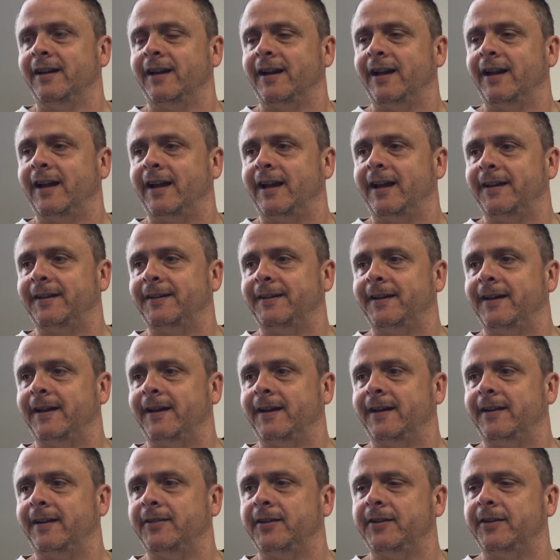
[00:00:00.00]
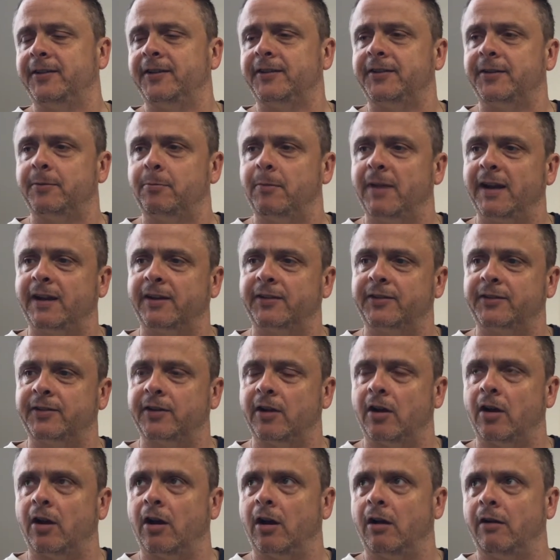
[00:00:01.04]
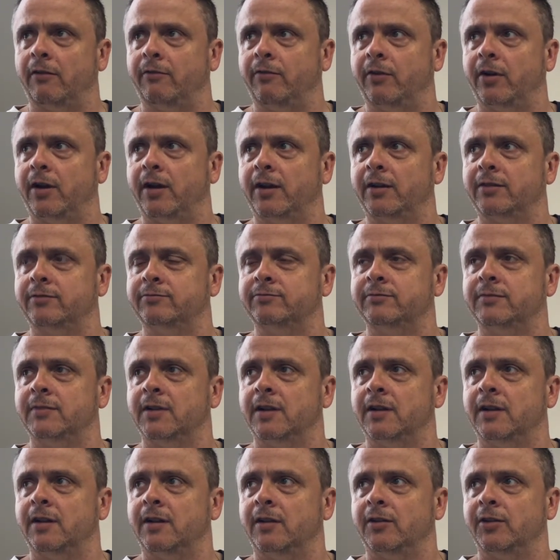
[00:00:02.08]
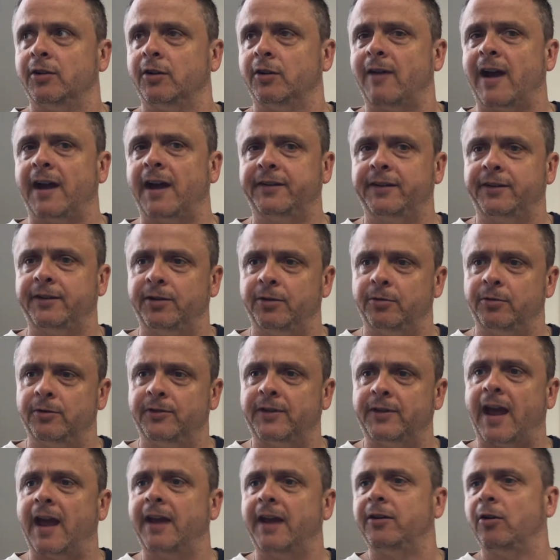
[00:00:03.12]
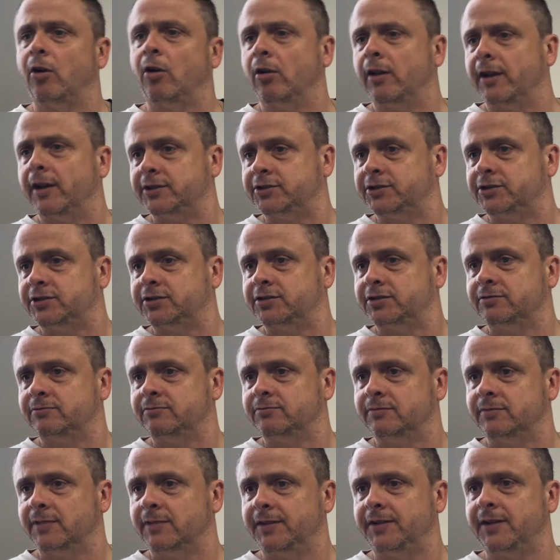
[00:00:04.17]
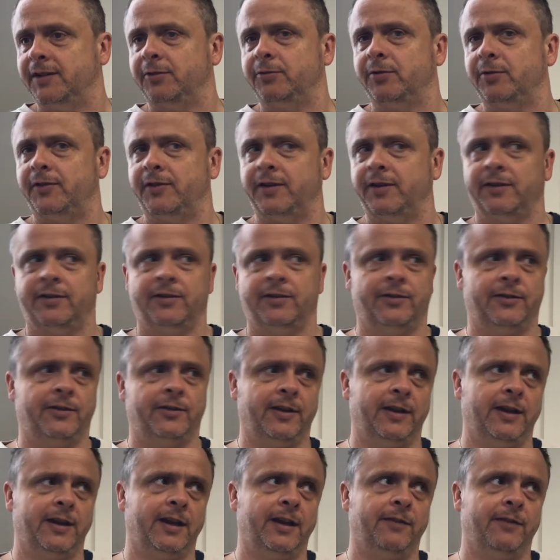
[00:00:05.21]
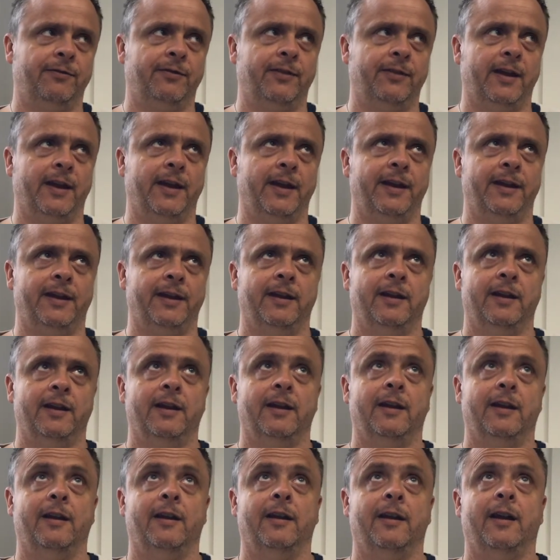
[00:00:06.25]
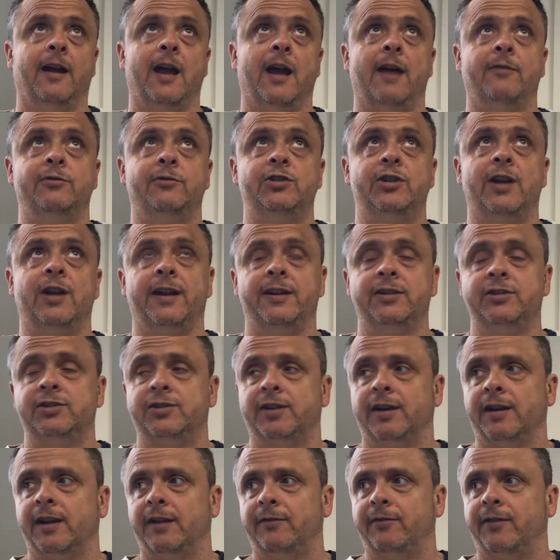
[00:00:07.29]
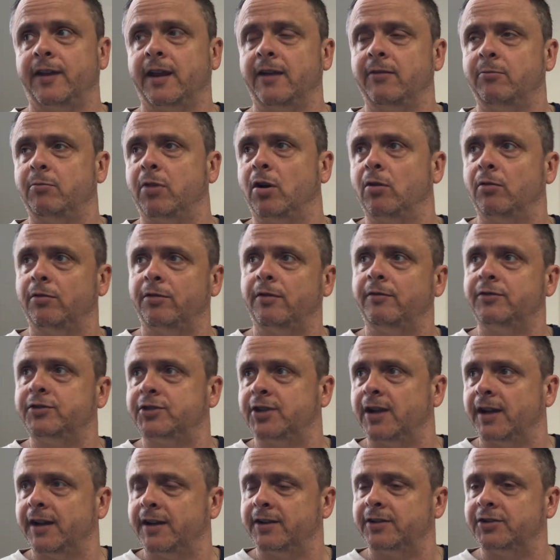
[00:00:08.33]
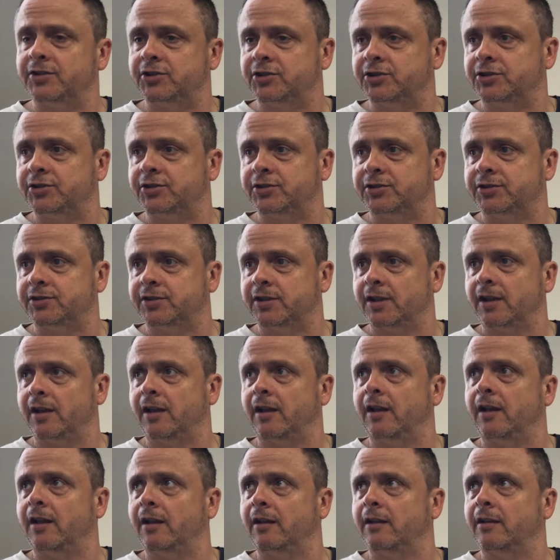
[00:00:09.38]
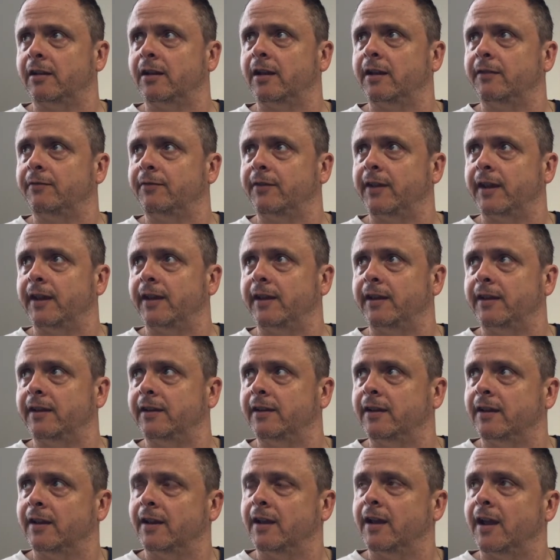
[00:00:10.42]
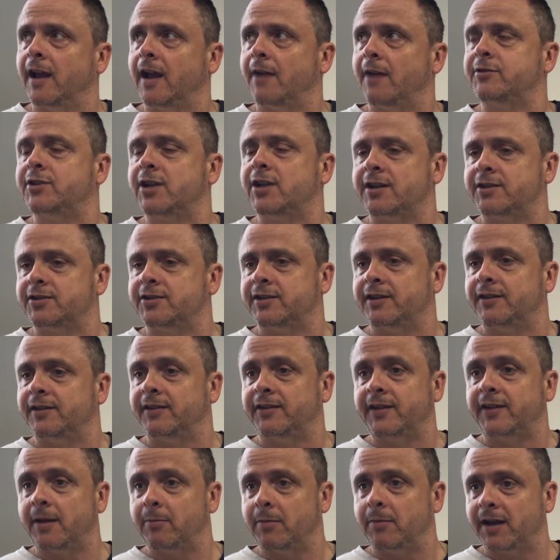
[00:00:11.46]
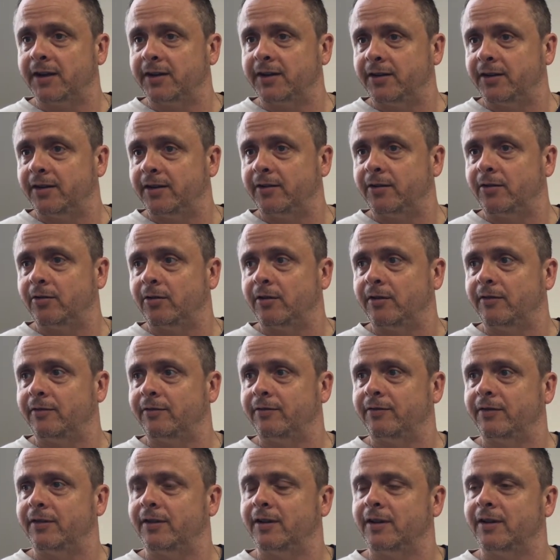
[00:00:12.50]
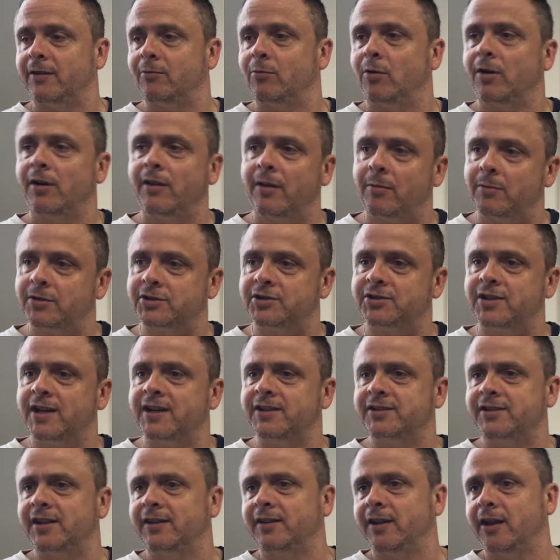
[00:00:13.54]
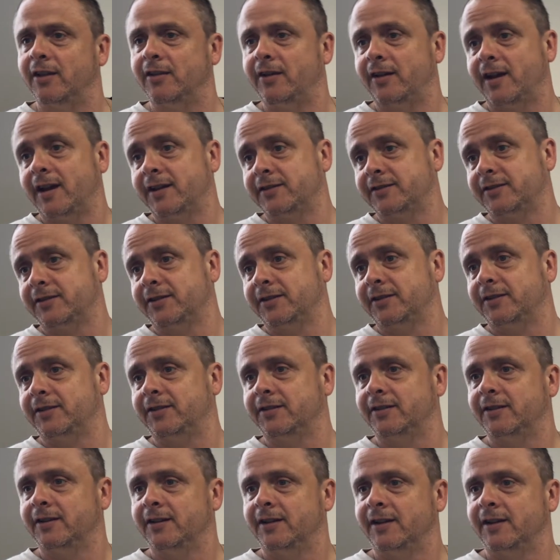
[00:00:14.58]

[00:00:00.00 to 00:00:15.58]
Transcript: And since it's a mix of sort of attitudes and knowledge, it's interesting to see if they have changed, and if they both have changed, if they have changed in the same manner, or if one of them has changed and the other hasn't.